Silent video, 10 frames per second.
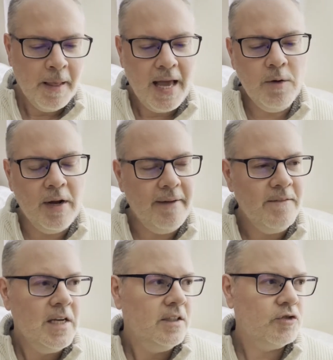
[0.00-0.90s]
anyway,
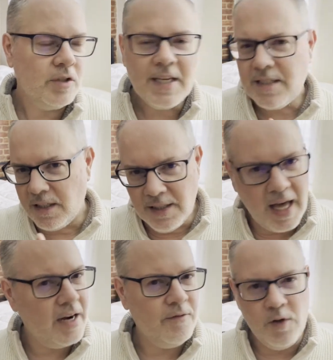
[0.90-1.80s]
Druss has a
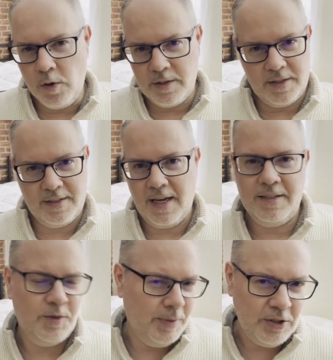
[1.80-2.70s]
lot of those t-
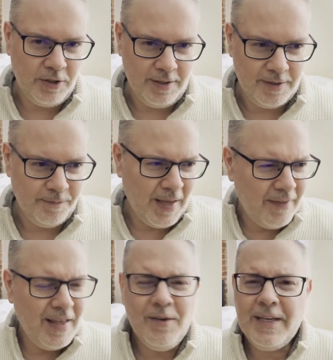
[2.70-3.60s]
speeches,
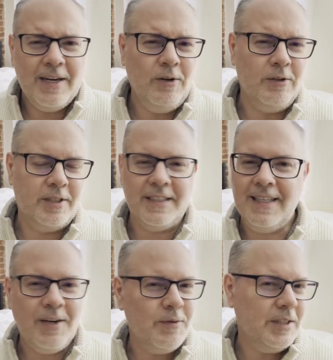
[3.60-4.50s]
and they don't get old because
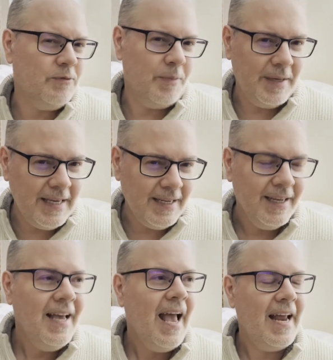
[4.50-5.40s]
they don't really repeat.
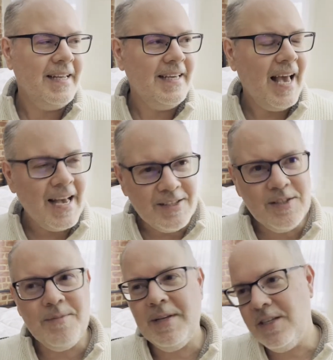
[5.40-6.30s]
And he has
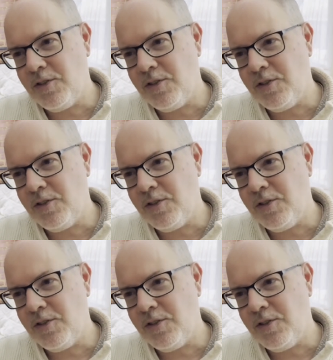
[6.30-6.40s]
them at